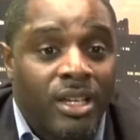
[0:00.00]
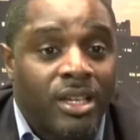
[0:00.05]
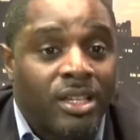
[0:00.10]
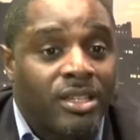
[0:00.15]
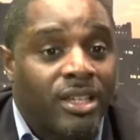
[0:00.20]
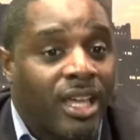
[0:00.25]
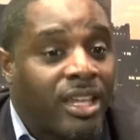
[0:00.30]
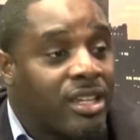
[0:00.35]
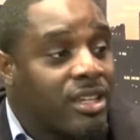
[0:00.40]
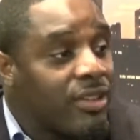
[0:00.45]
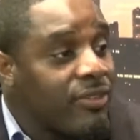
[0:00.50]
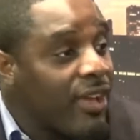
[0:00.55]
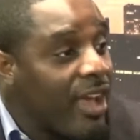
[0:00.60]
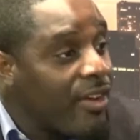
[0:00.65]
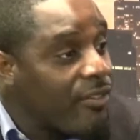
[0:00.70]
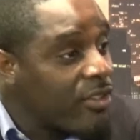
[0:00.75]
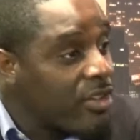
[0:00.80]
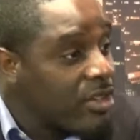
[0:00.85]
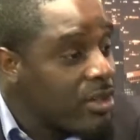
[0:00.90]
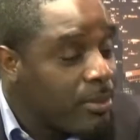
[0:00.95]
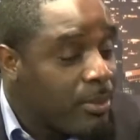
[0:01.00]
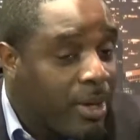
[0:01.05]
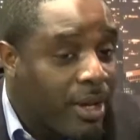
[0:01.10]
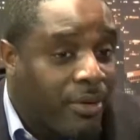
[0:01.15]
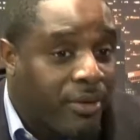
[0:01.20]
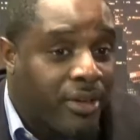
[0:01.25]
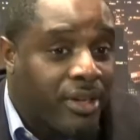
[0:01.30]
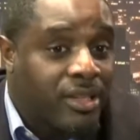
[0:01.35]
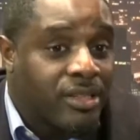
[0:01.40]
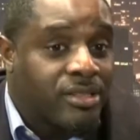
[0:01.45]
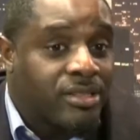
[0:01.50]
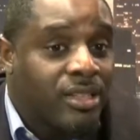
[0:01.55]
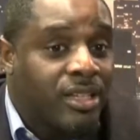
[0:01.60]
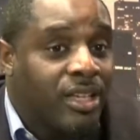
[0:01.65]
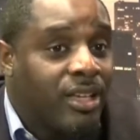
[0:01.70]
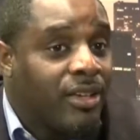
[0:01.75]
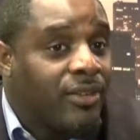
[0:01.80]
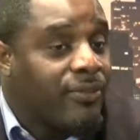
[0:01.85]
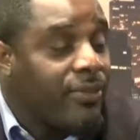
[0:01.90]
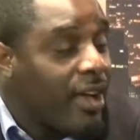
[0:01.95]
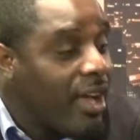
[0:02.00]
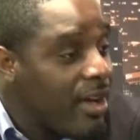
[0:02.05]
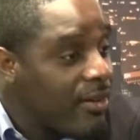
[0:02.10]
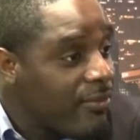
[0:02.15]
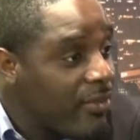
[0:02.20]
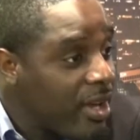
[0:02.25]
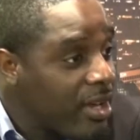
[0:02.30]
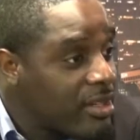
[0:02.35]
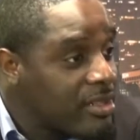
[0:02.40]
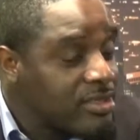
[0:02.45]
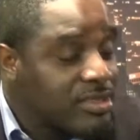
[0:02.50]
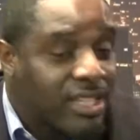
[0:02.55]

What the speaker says: not enough African Americans firefighters,